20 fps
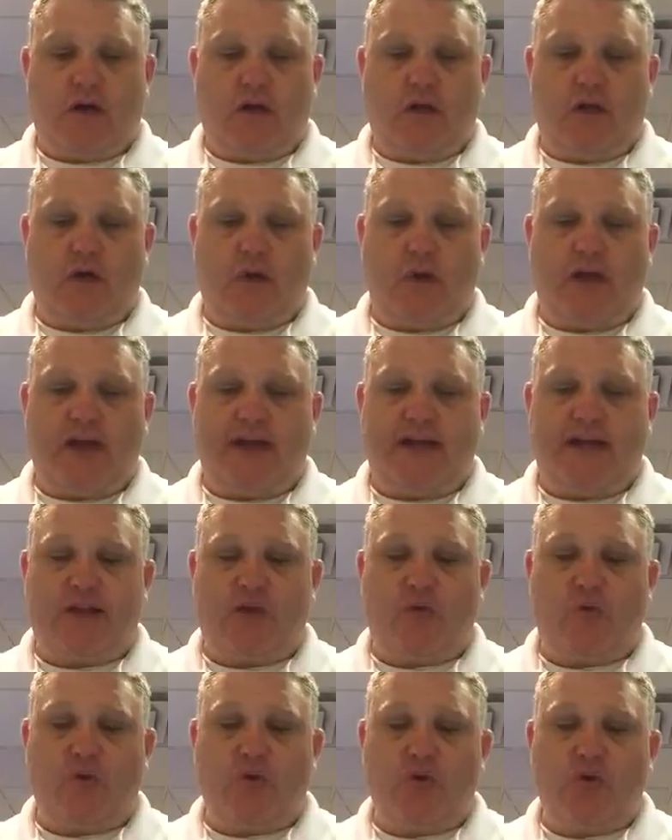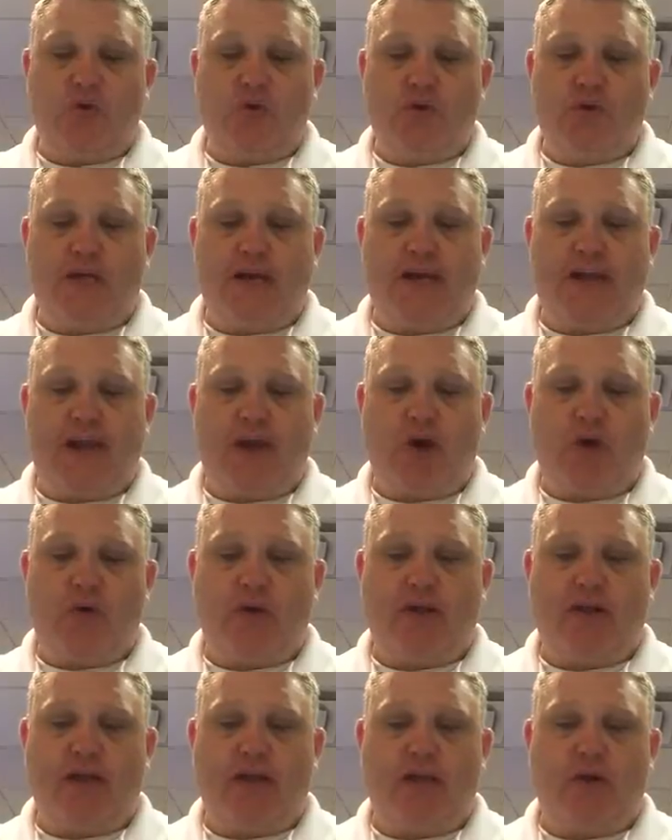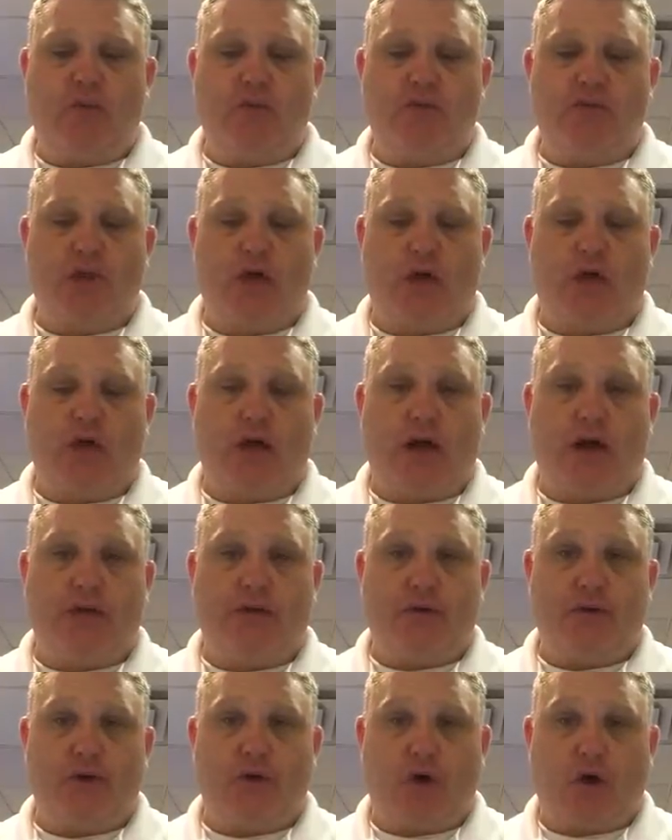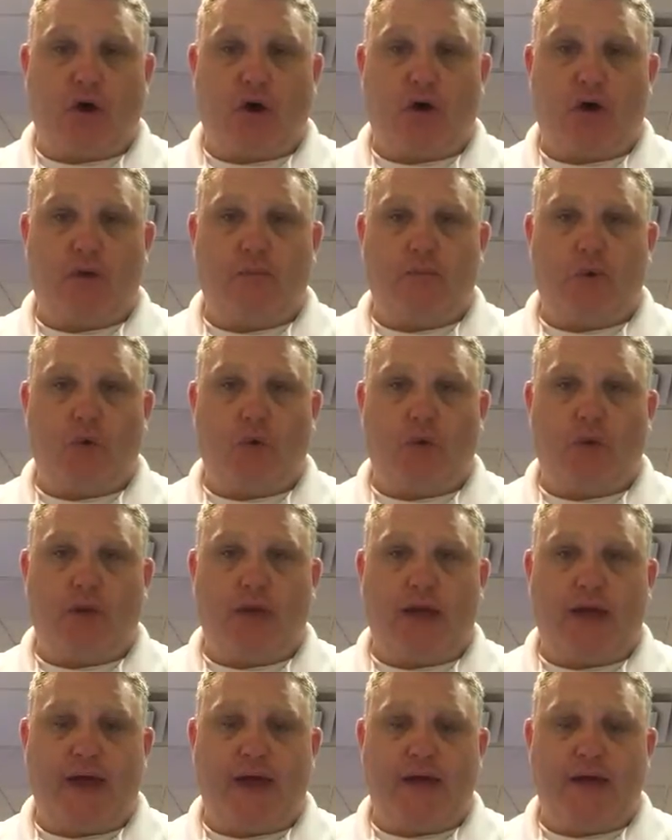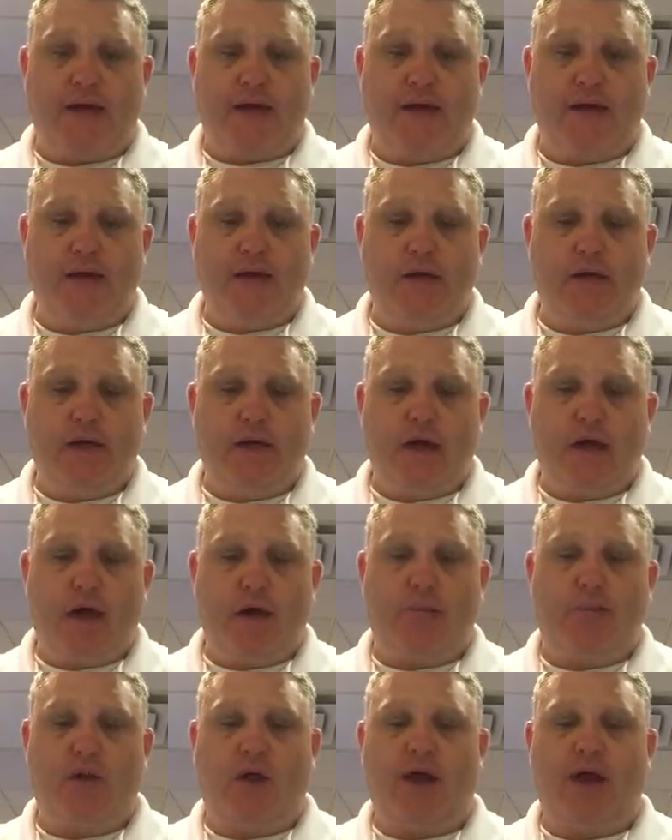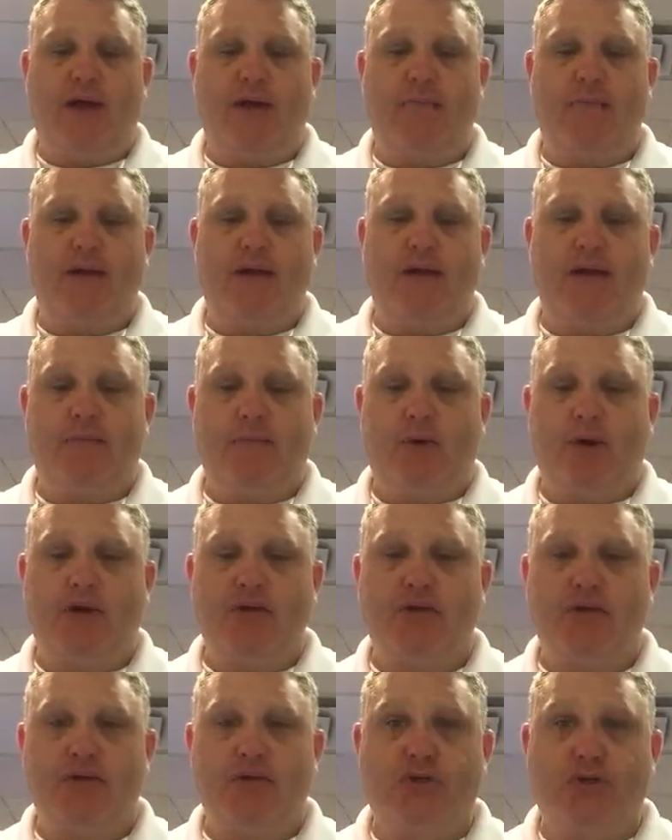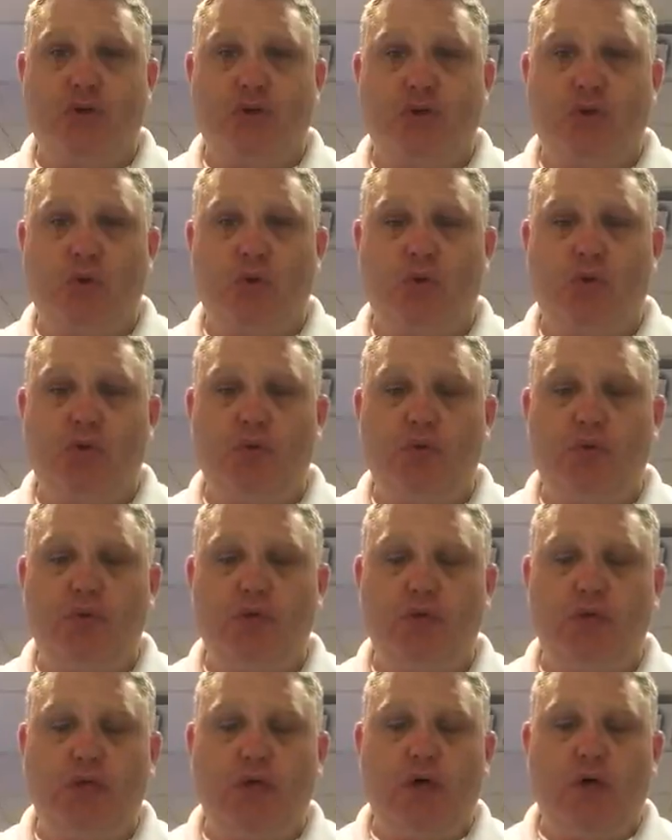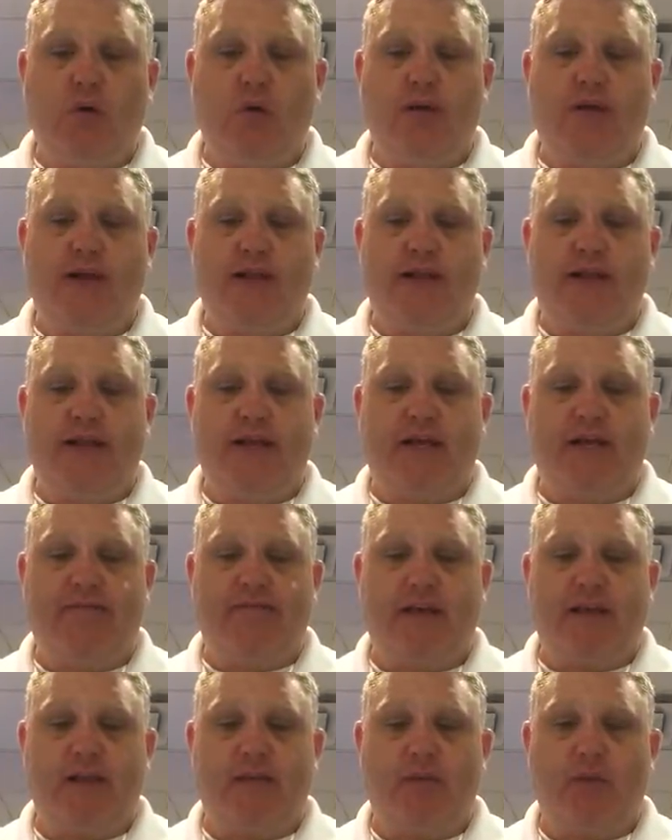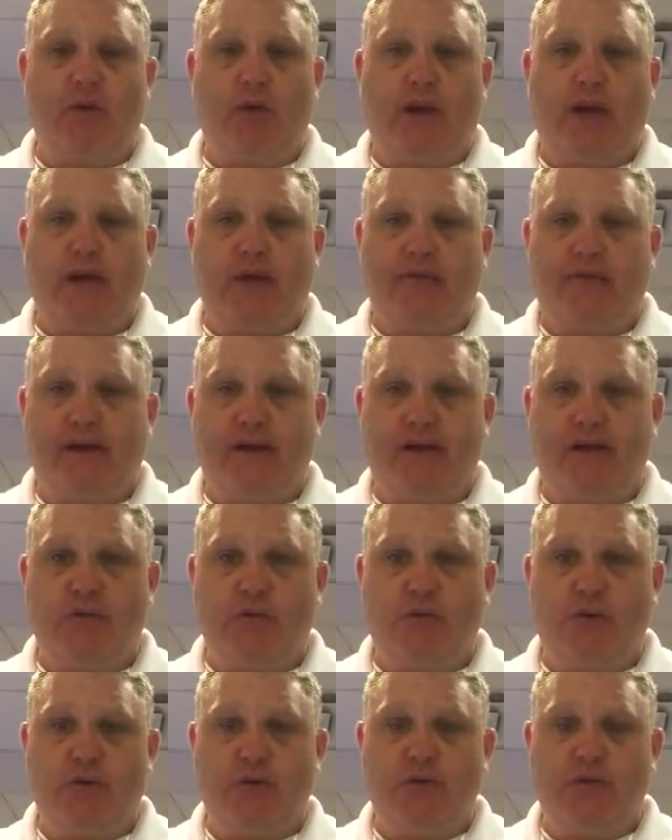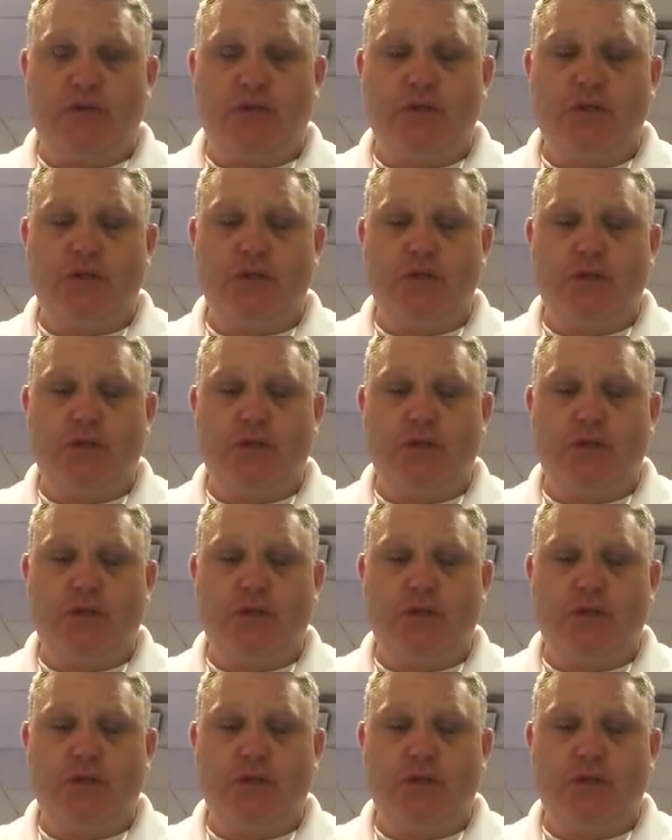Located the wound and noted that it was on either an arm or a leg. Applied immediate pressure to the wound with anything available and elevated the wound.